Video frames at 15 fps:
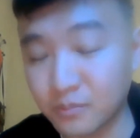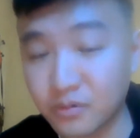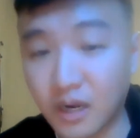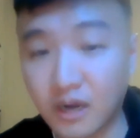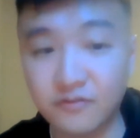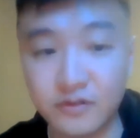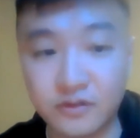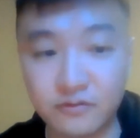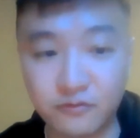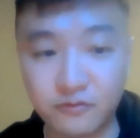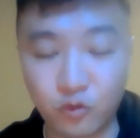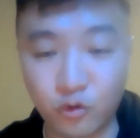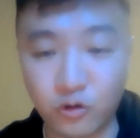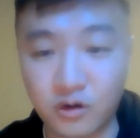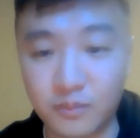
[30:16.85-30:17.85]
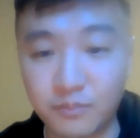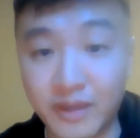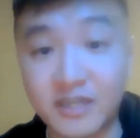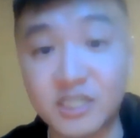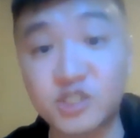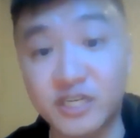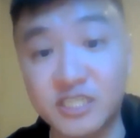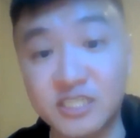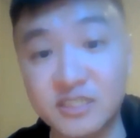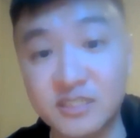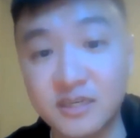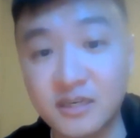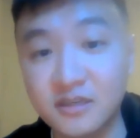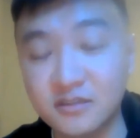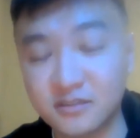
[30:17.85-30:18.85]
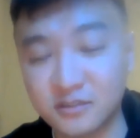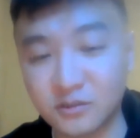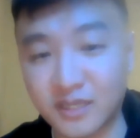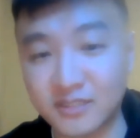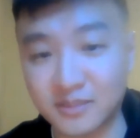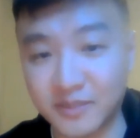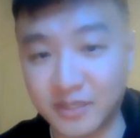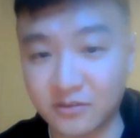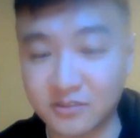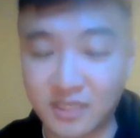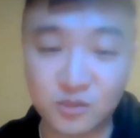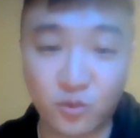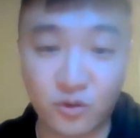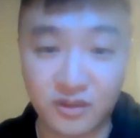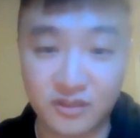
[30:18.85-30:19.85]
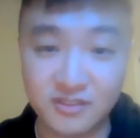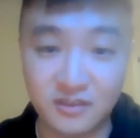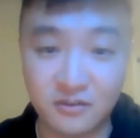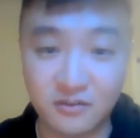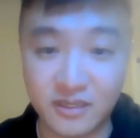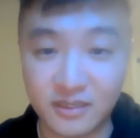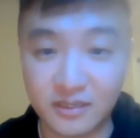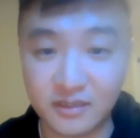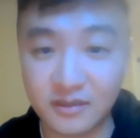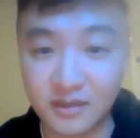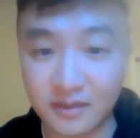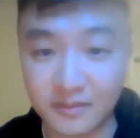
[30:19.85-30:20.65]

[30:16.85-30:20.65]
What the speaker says: profit for penetration. So that's something else that's worth considering.